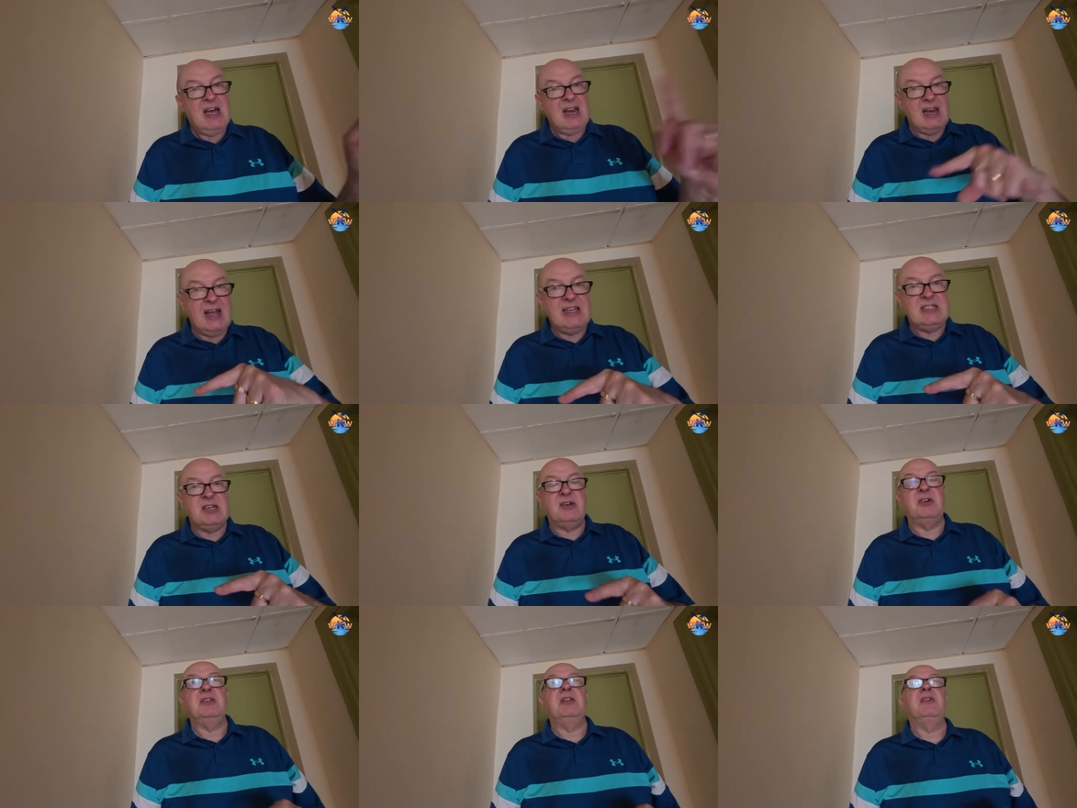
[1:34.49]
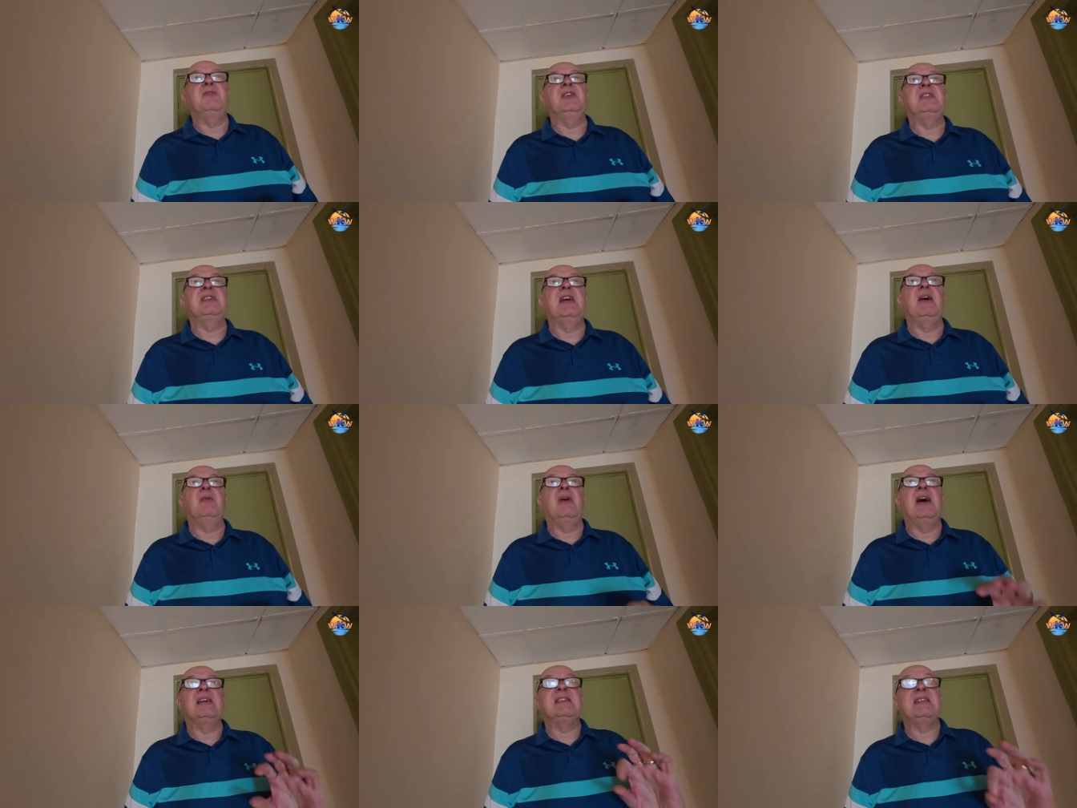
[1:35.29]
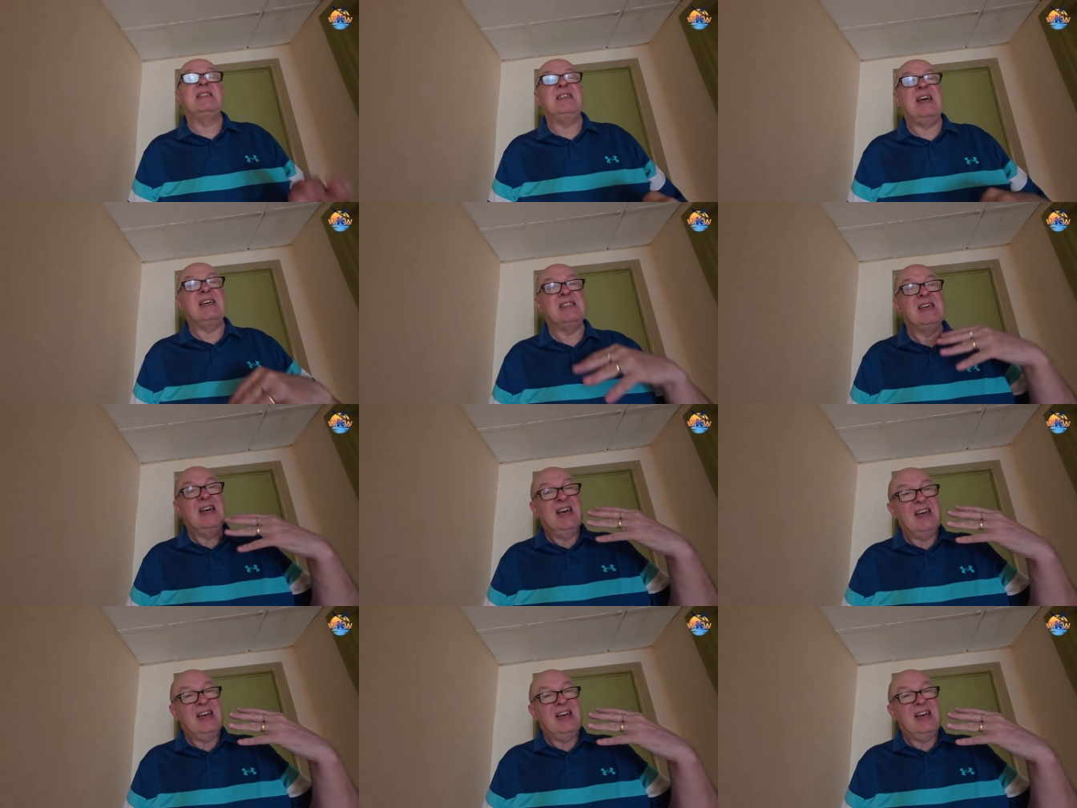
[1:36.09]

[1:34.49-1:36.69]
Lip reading: later on in the video. As I said,